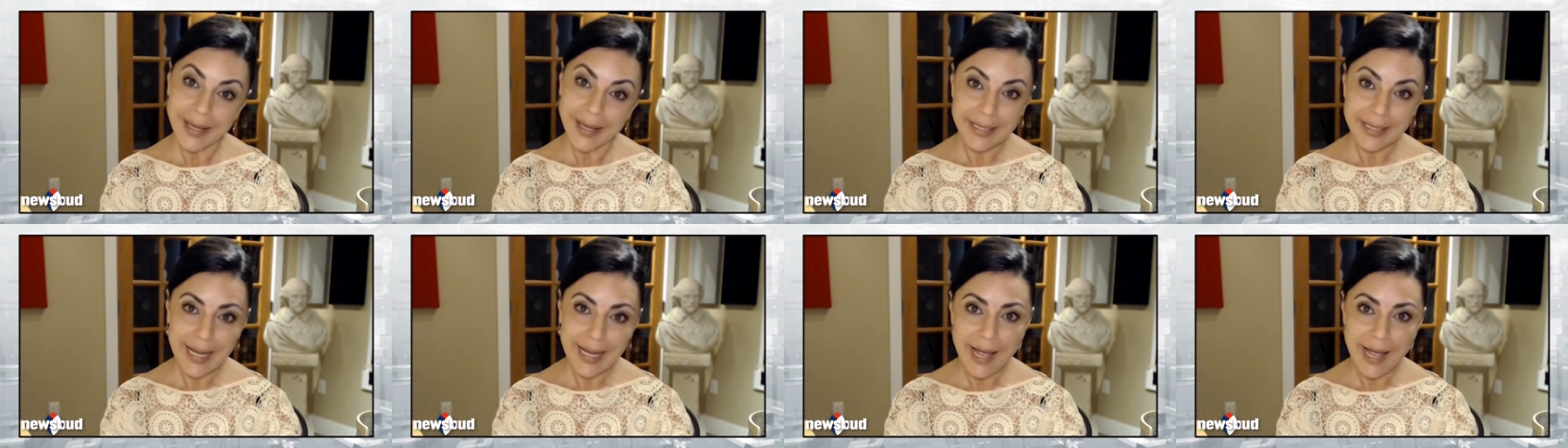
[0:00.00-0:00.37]

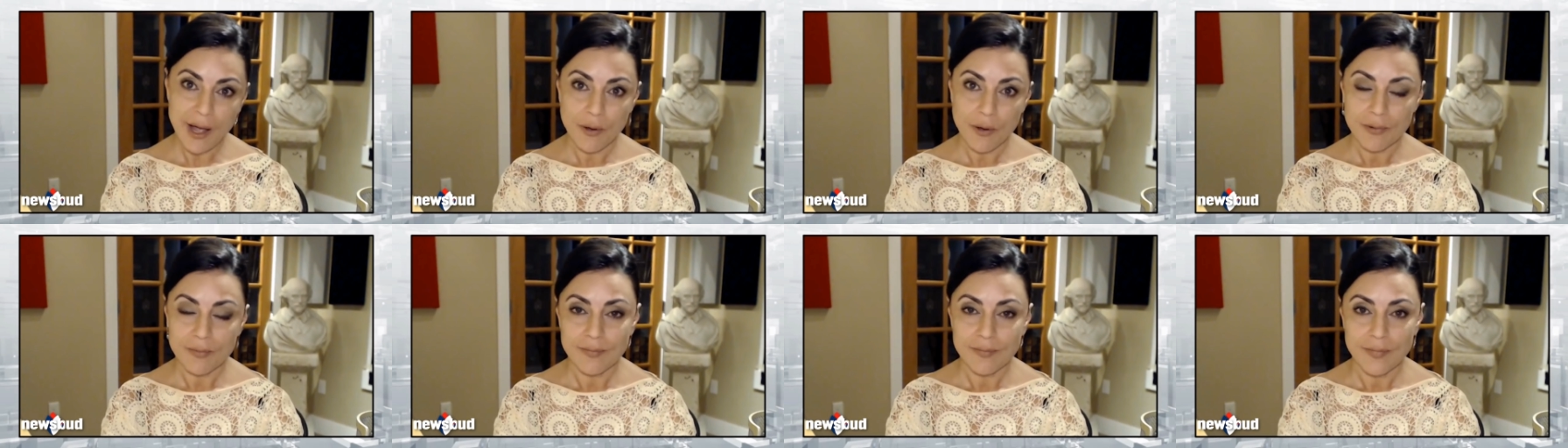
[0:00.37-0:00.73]

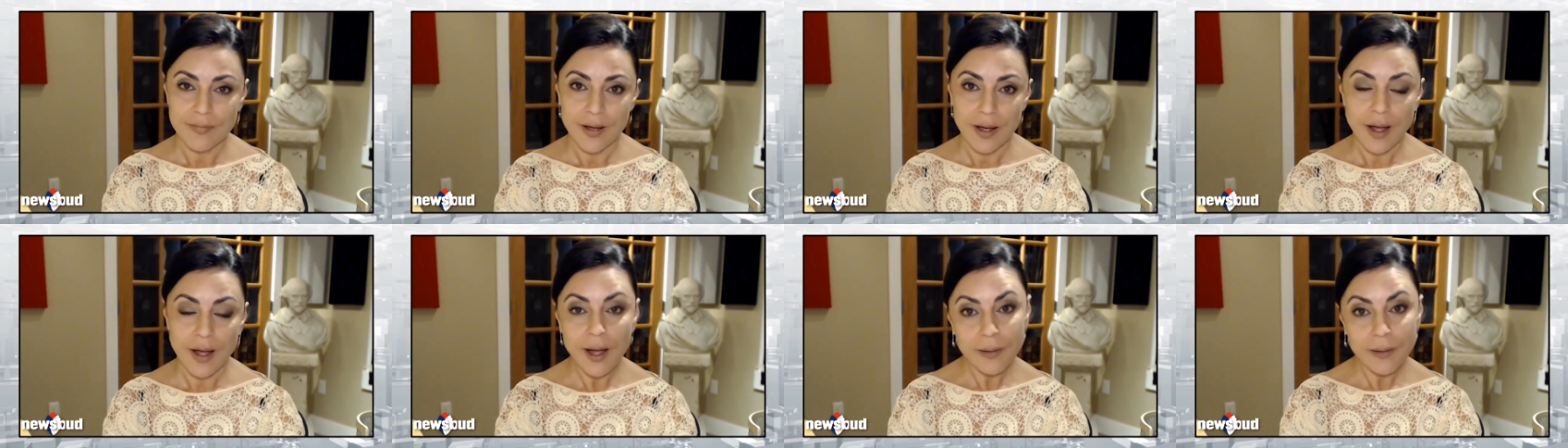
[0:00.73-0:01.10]
Anyhow,
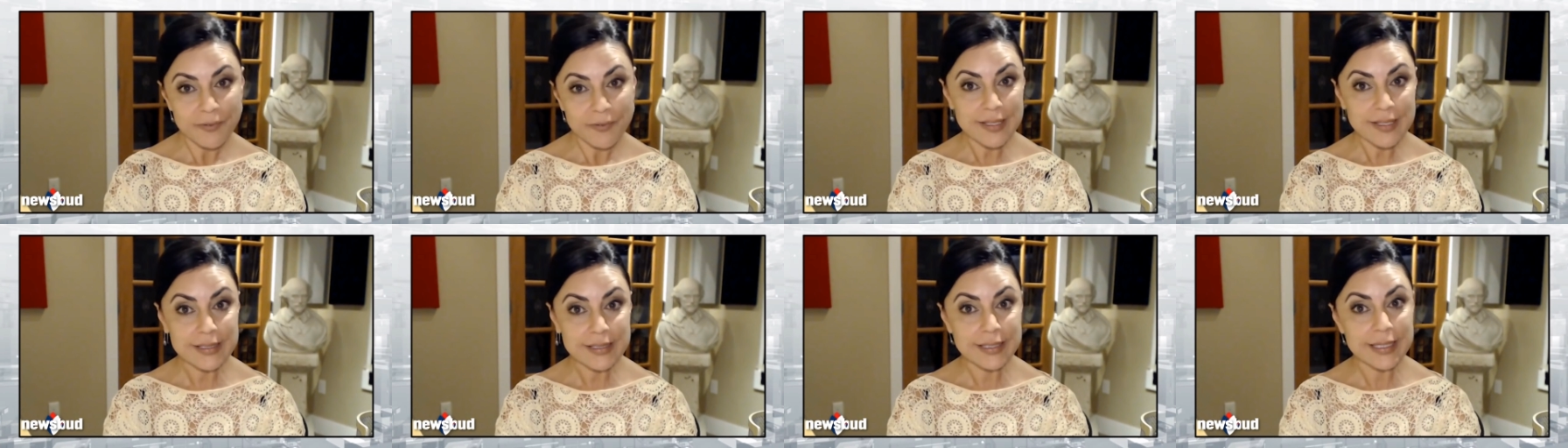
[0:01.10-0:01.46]

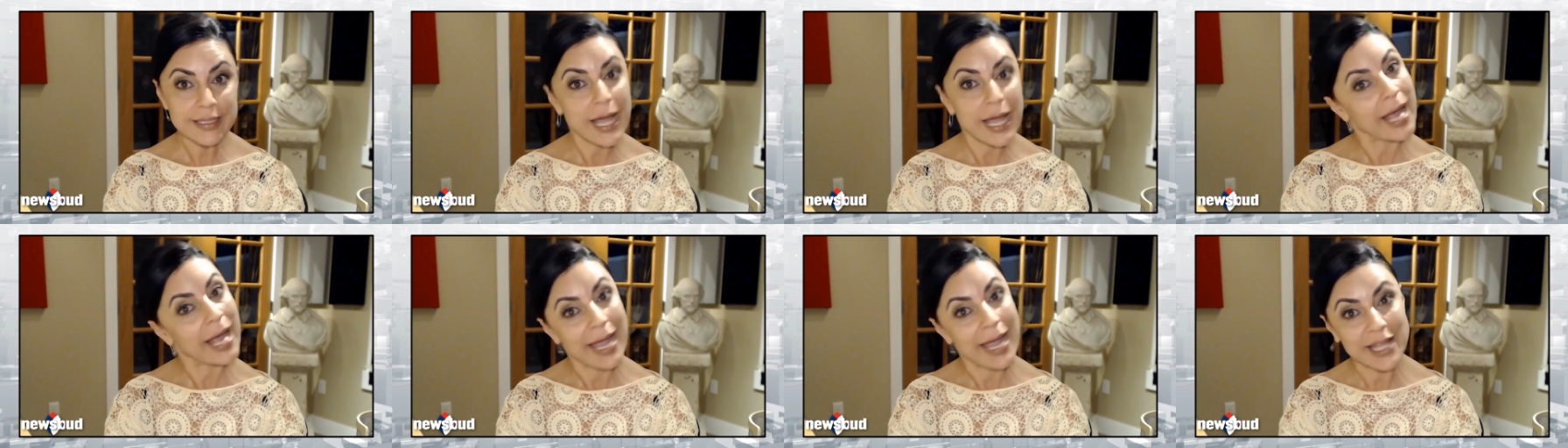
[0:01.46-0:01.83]

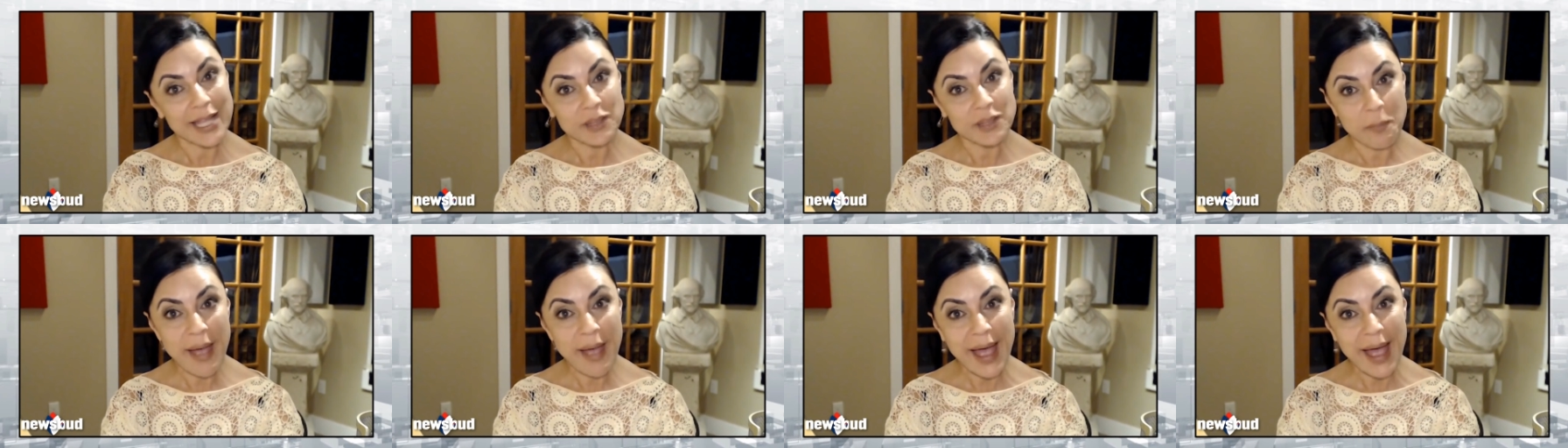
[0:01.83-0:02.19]
obviously I had